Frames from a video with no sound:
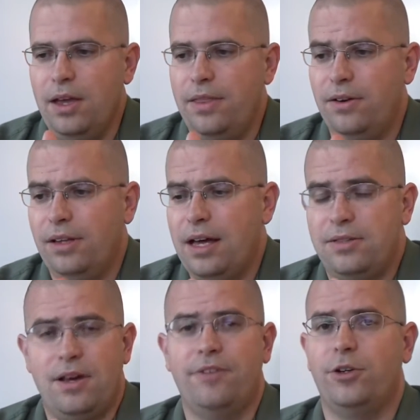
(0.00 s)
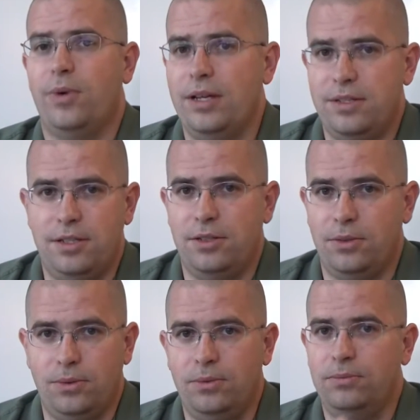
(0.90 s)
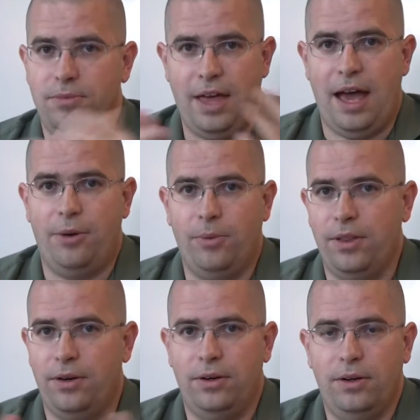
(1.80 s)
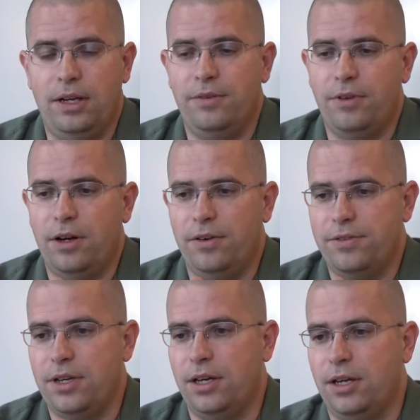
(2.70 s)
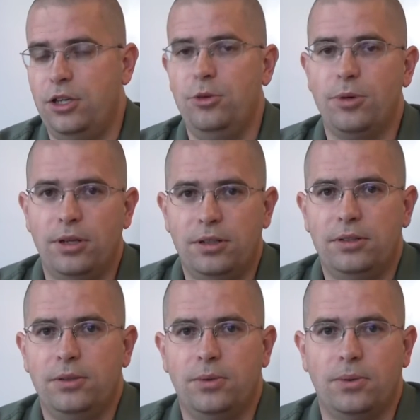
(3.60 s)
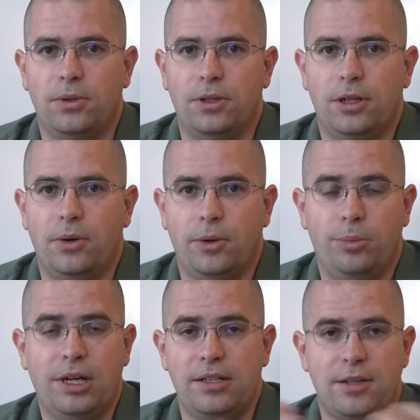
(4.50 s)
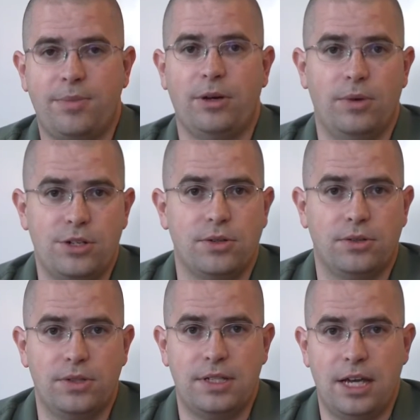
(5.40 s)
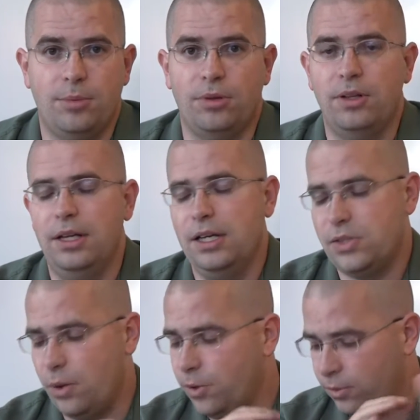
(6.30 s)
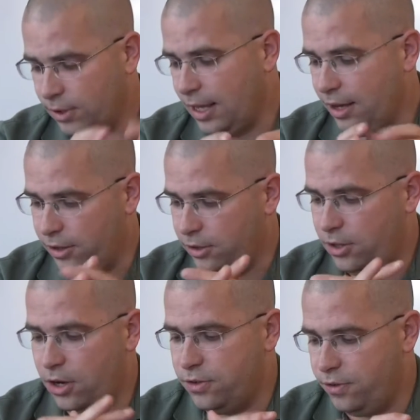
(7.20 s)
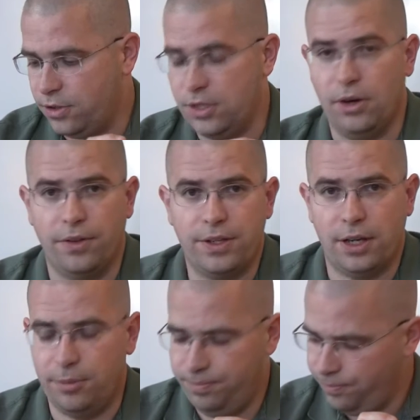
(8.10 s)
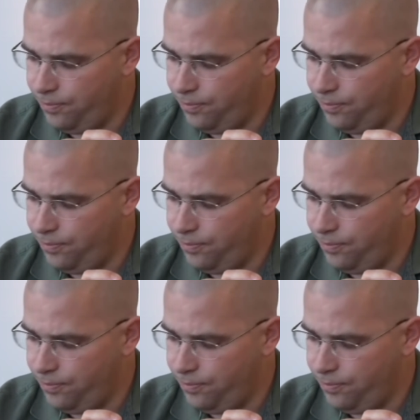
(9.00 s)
There are a lot softer ways to do that, whether it involves humor or bringing something original to the table. So I wouldn't rely on controversy all the time.